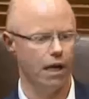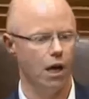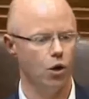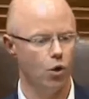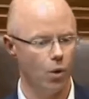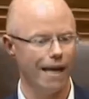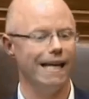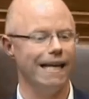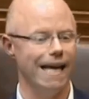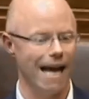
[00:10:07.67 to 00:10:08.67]

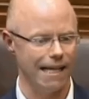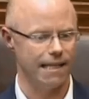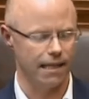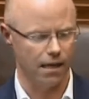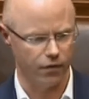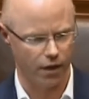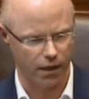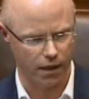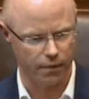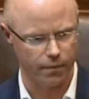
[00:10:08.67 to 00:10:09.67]
quickly and
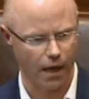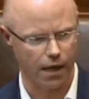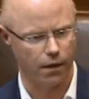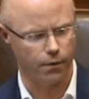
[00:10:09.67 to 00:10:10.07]
significantly. Thank you.